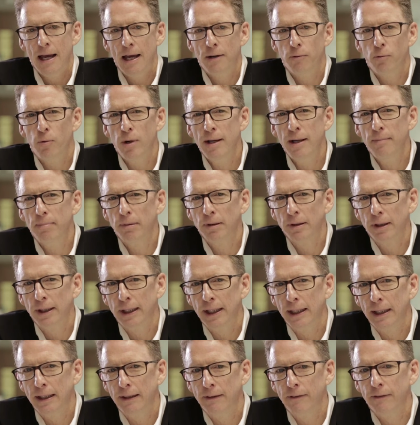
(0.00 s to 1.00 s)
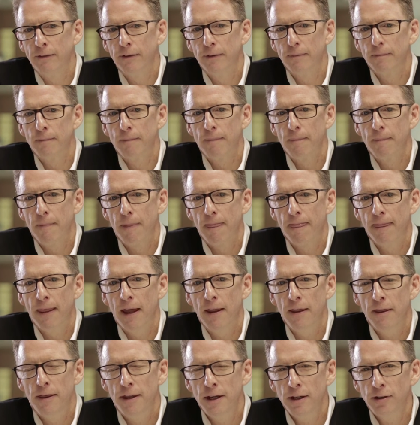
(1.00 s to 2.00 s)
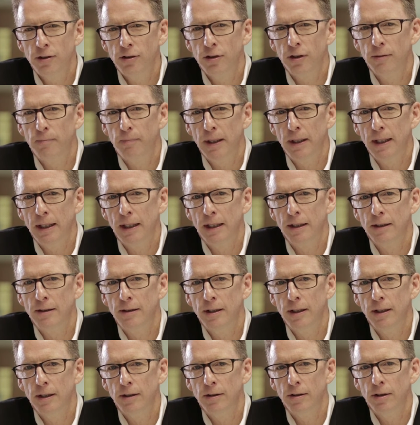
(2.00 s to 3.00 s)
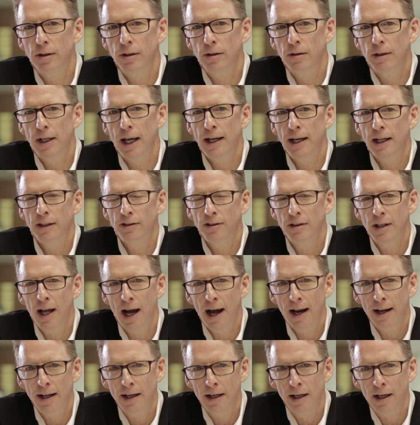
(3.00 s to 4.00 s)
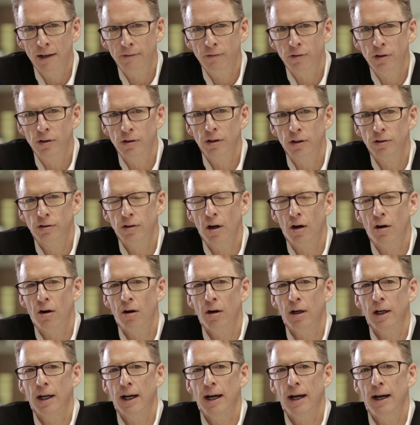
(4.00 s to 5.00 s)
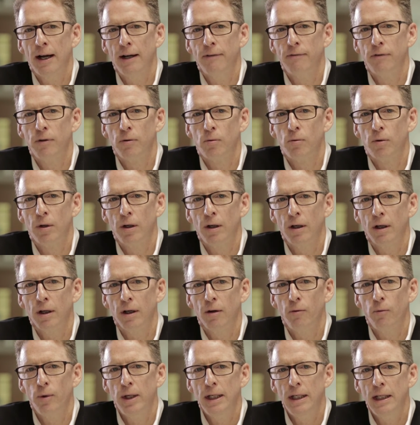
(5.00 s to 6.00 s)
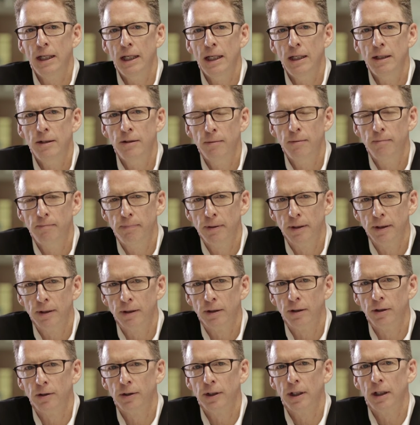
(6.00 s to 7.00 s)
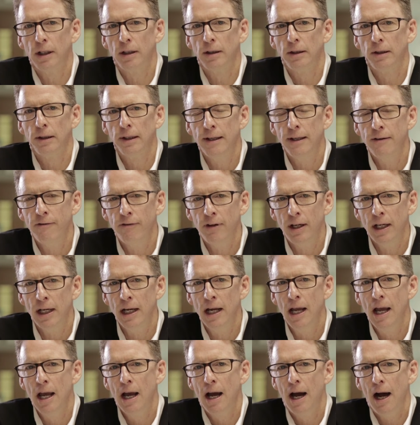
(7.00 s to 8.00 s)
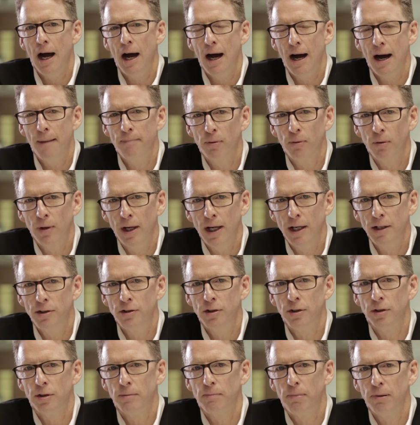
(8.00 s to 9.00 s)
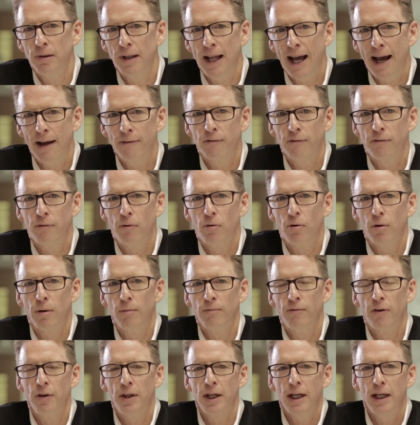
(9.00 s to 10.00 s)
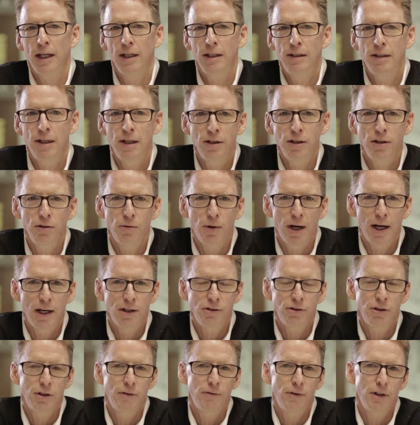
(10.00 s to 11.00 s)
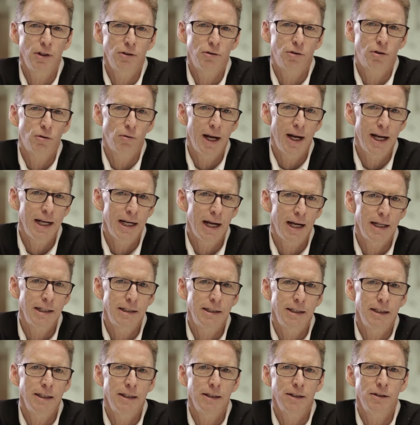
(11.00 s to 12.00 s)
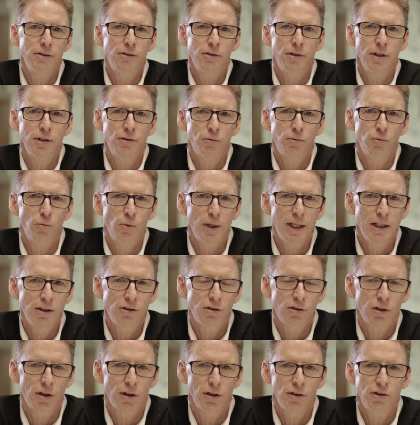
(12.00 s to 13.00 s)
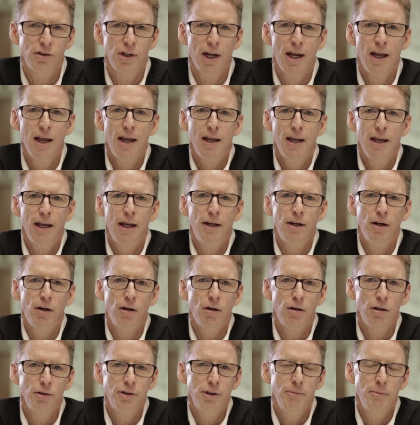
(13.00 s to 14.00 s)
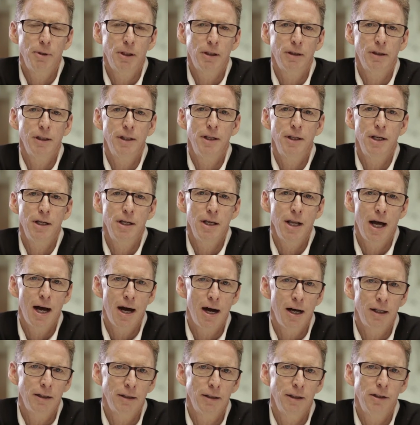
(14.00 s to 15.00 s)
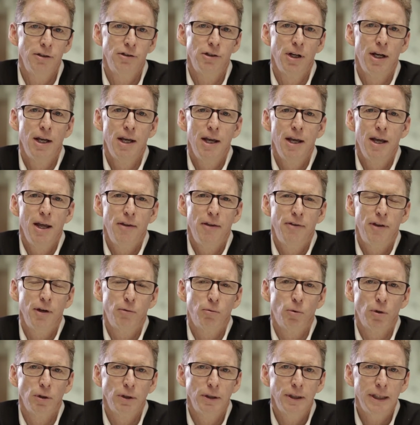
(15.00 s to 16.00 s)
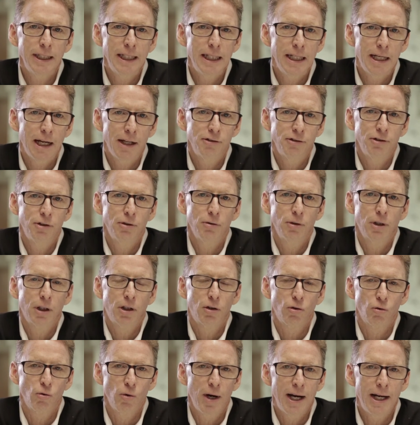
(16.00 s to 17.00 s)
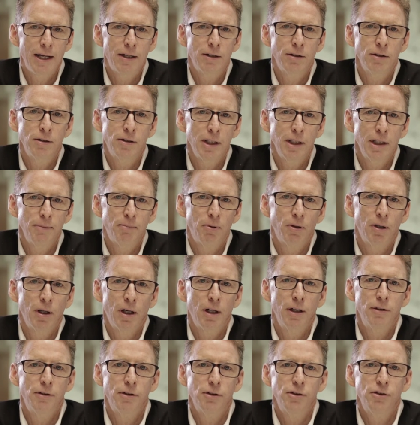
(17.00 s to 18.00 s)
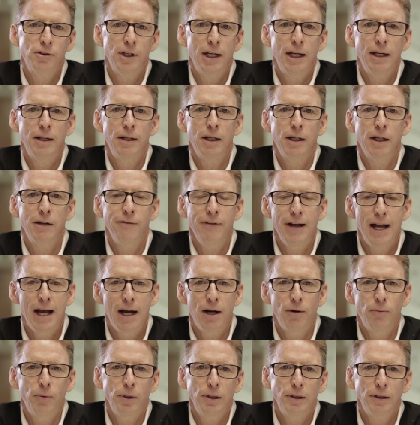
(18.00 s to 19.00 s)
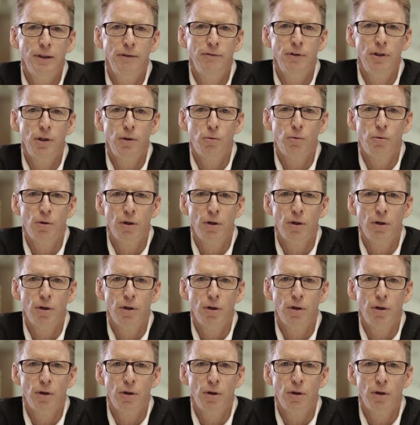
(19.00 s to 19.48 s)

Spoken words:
And we believe that this should be continued. And it's not enough to just archive the work. We need to build a living operational platform for the continuation of these great ideas, this research, and ultimately the knowledge that will lead us to a greater, deeper understanding of how we live in the